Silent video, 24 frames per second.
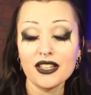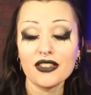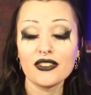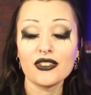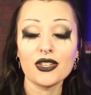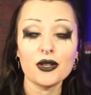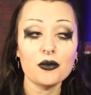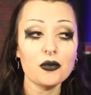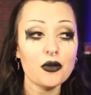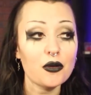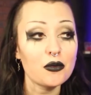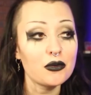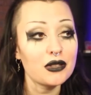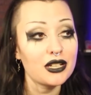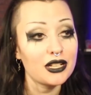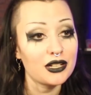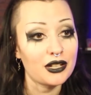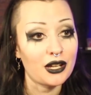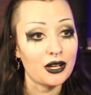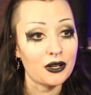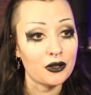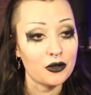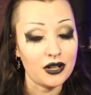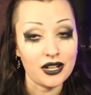they probably
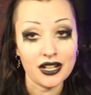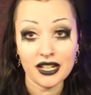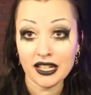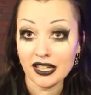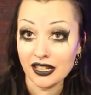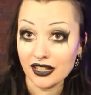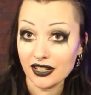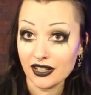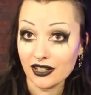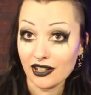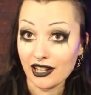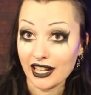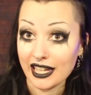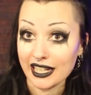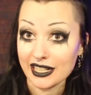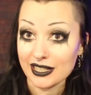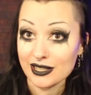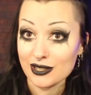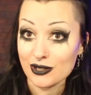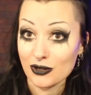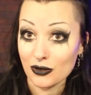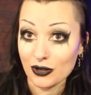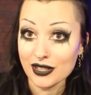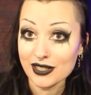know I
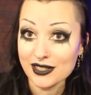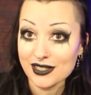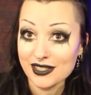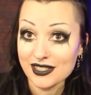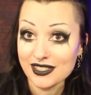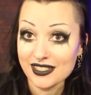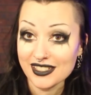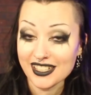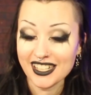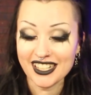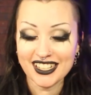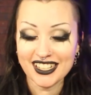collect toys.